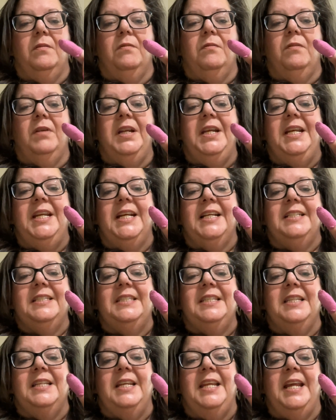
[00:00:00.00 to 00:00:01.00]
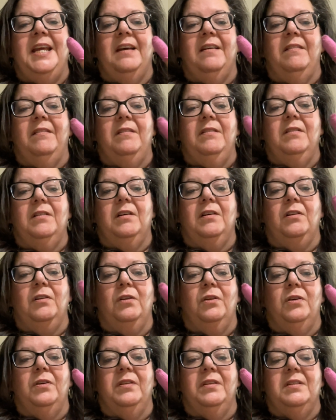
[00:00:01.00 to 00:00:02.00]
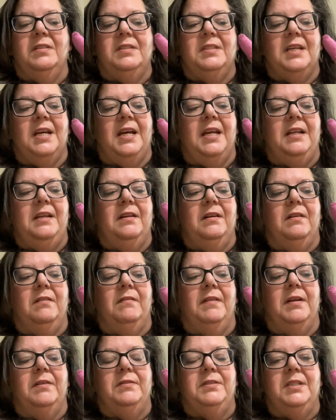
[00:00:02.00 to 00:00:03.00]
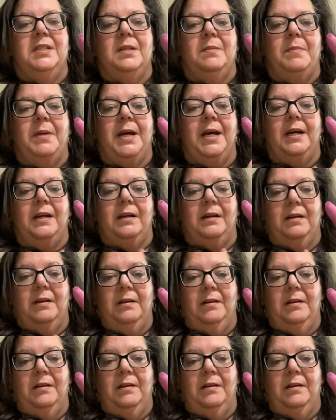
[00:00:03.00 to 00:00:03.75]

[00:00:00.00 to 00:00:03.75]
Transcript: right next to the nail along the side around to the back.